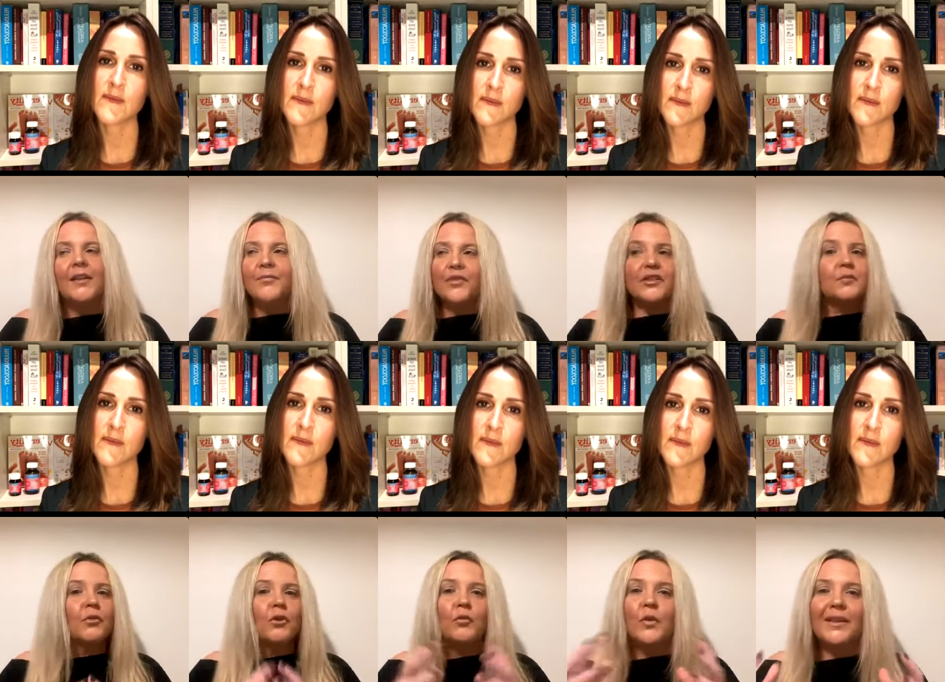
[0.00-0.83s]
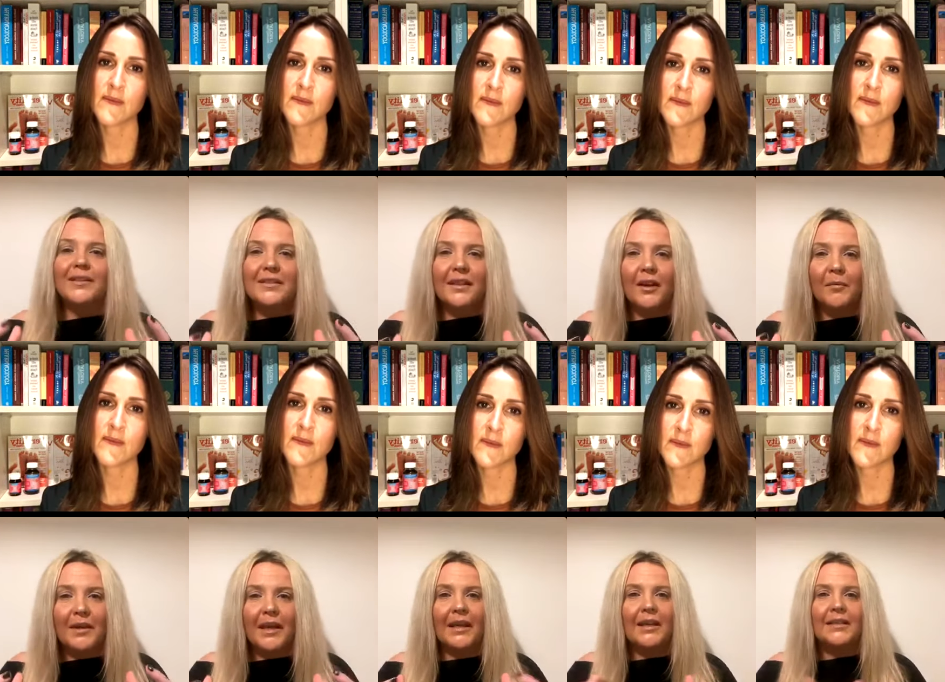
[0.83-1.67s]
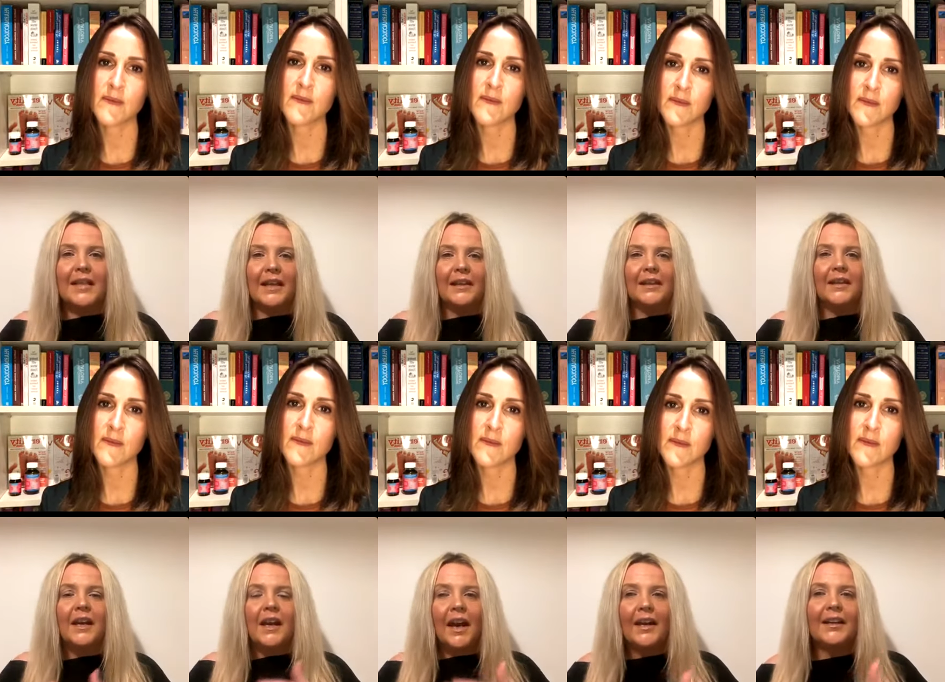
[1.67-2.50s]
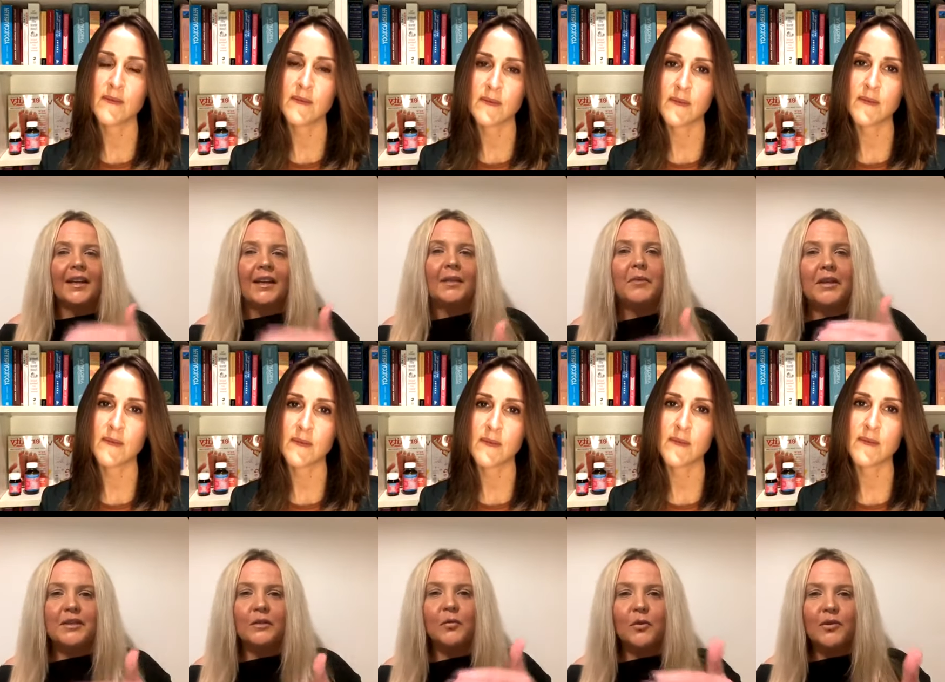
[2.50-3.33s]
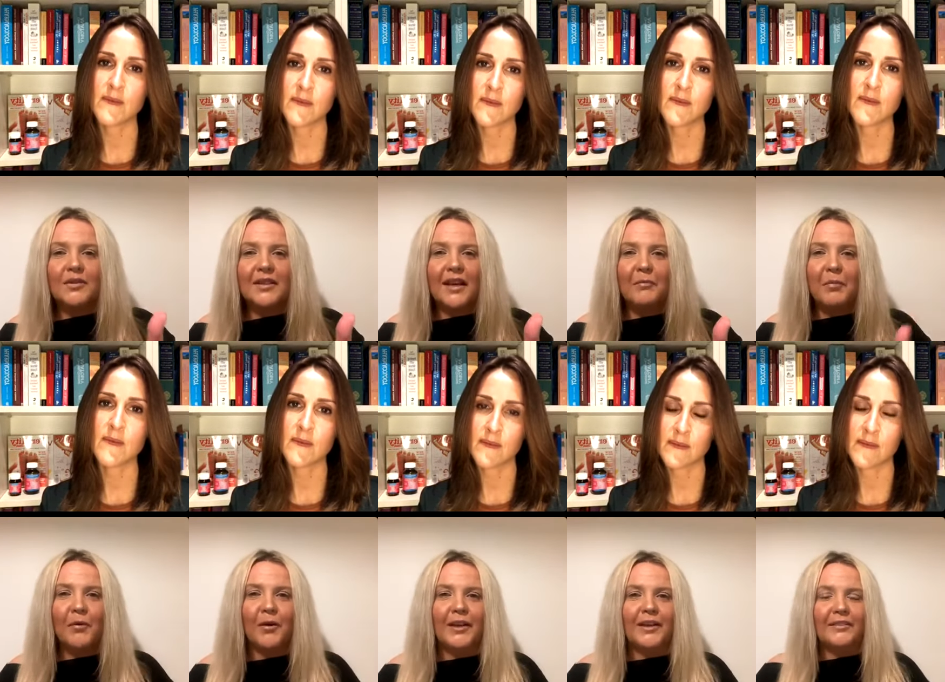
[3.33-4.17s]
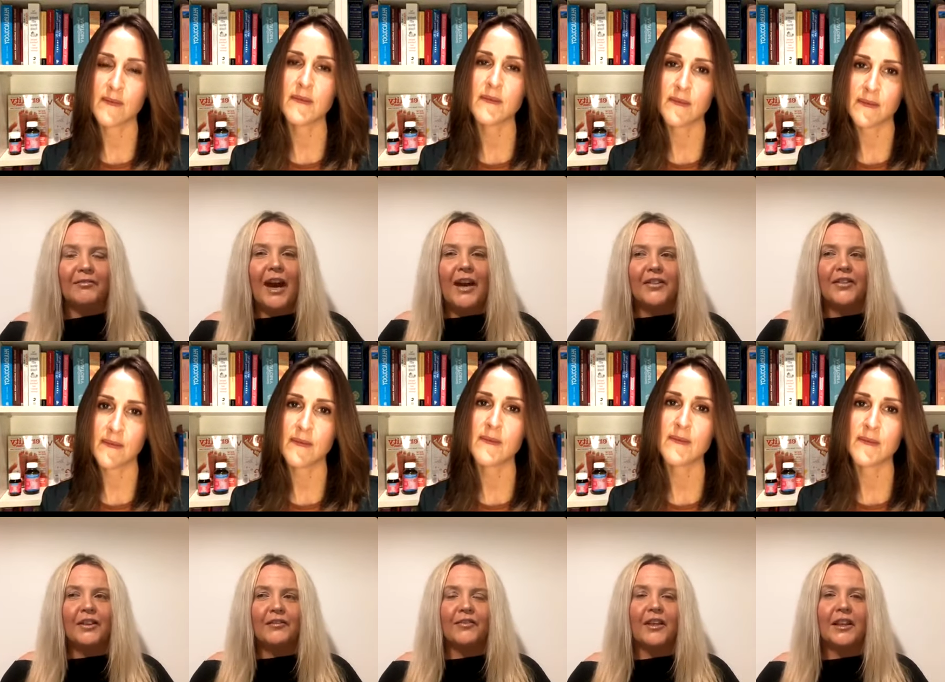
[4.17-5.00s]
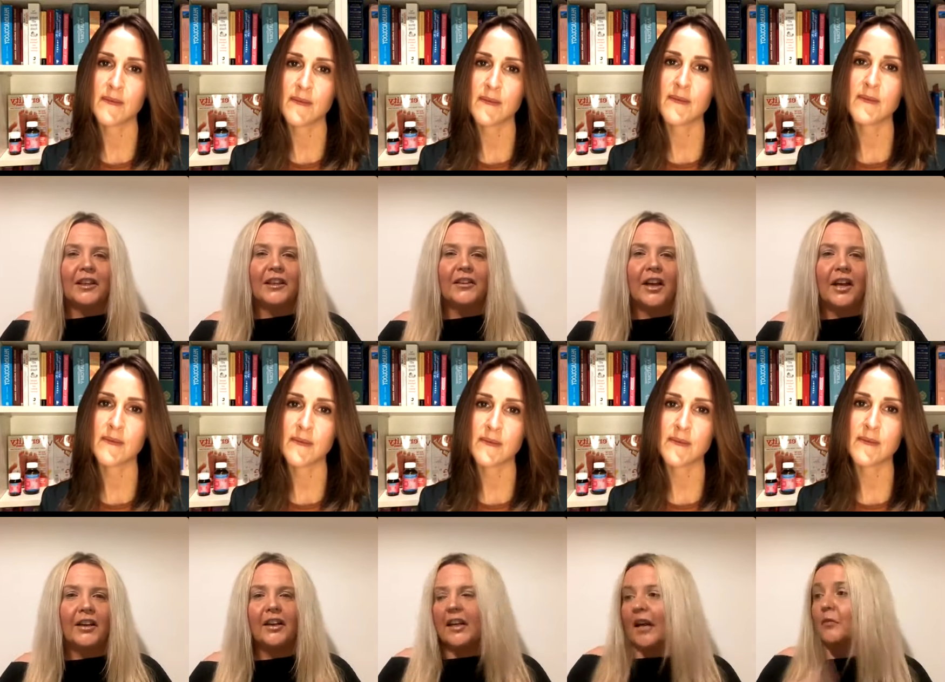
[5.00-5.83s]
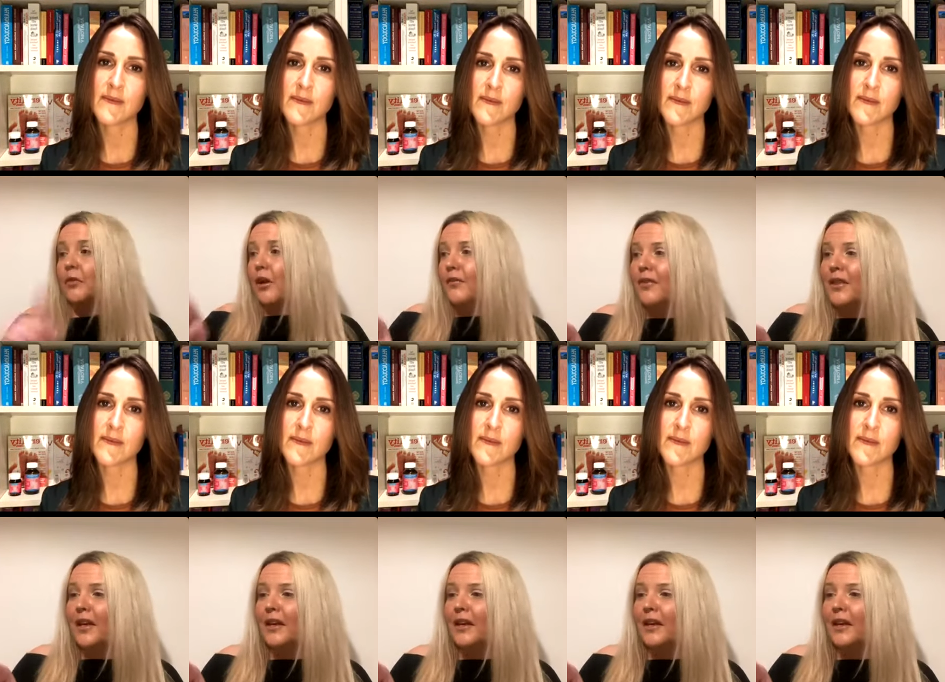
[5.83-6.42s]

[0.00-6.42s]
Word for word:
Speaker 1: the small wins that I'm getting daily are getting me towards that point rather than feeling like, okay, well, over there,